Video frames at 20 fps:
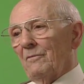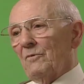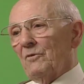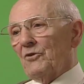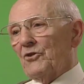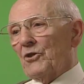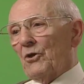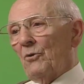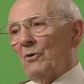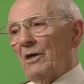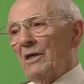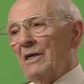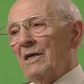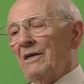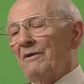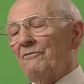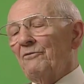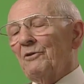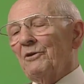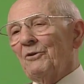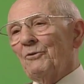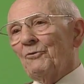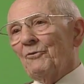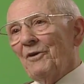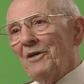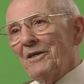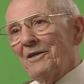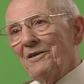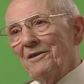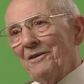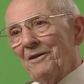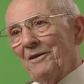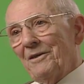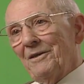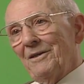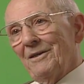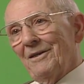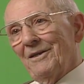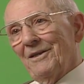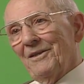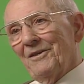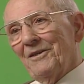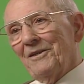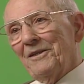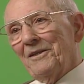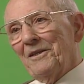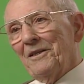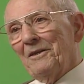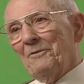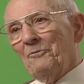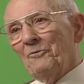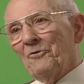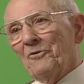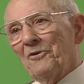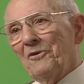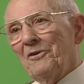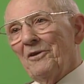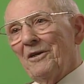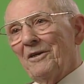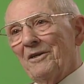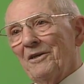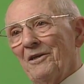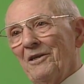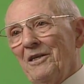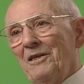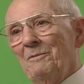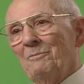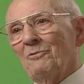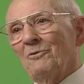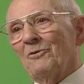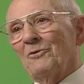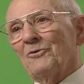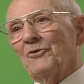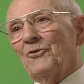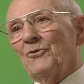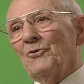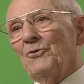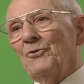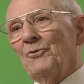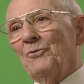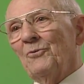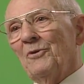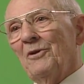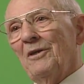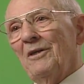so I have regretted that they were not able to